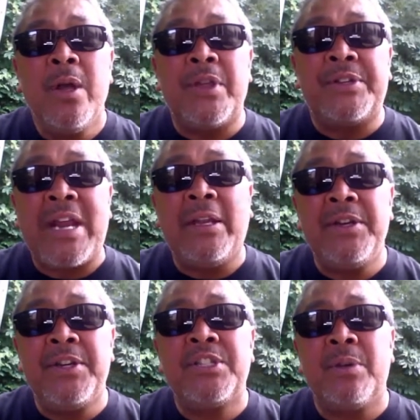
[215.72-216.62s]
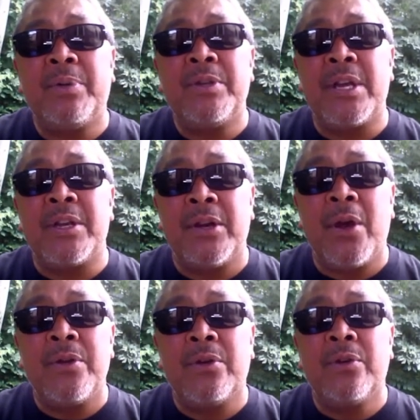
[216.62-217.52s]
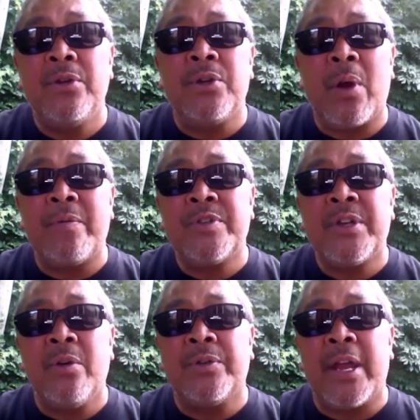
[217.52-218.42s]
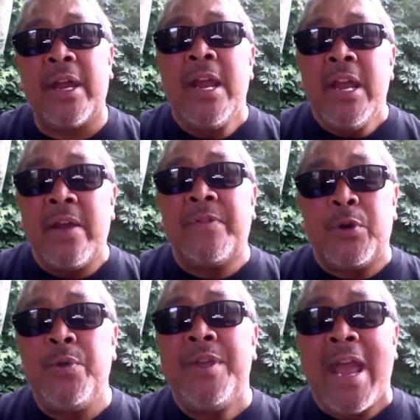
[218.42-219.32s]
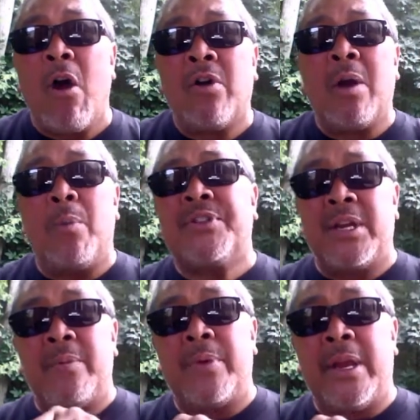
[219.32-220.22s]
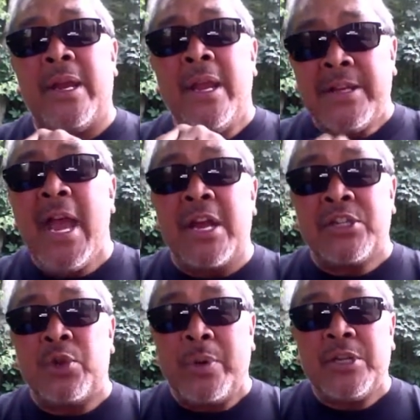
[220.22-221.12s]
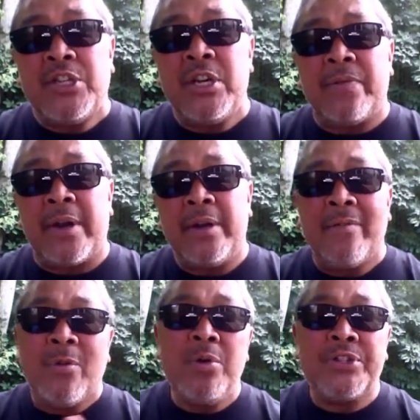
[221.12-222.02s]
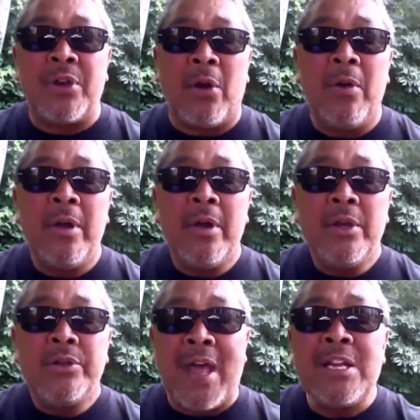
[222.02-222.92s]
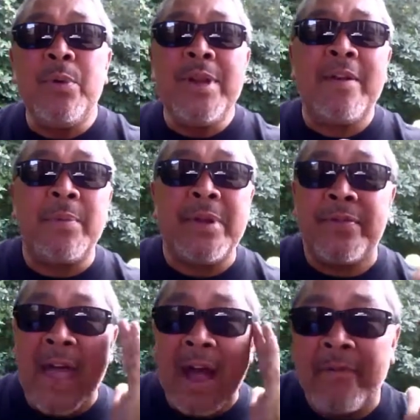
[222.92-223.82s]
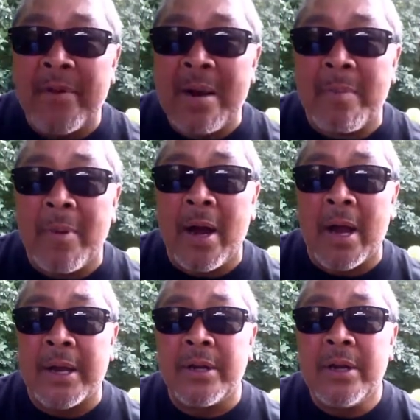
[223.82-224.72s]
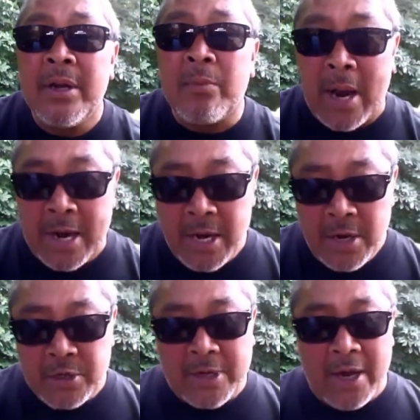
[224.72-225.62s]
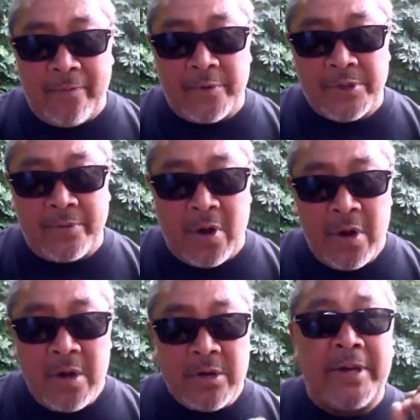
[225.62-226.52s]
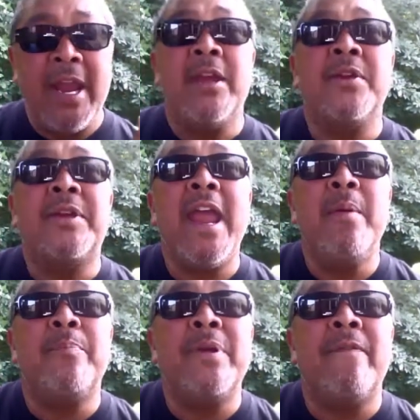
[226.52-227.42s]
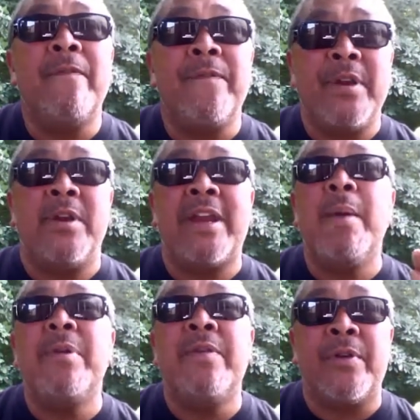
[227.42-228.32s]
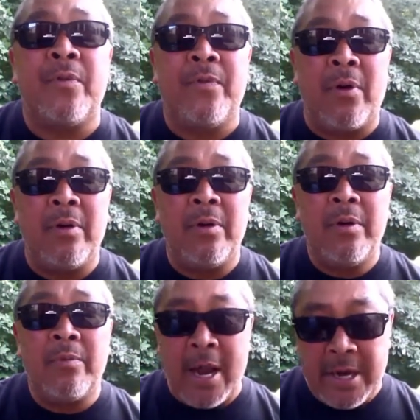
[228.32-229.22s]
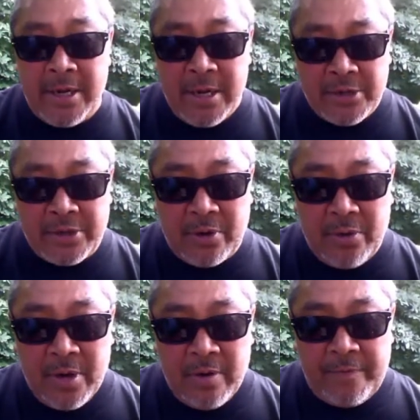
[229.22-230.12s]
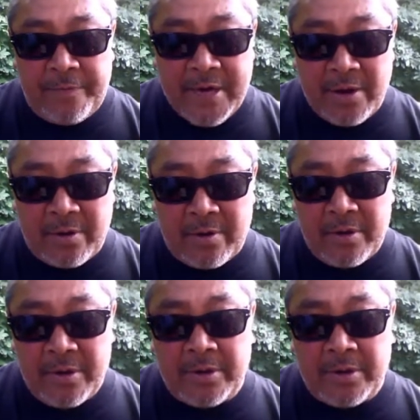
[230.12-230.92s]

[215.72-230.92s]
the daily disciplines that you know you could do every single day if you knew the outcome was going to be, yes, you would achieve it? Of course so. So that's where you have to be, that frame of mind, right? You got to, first of all, you can't be fearful, right? So fear,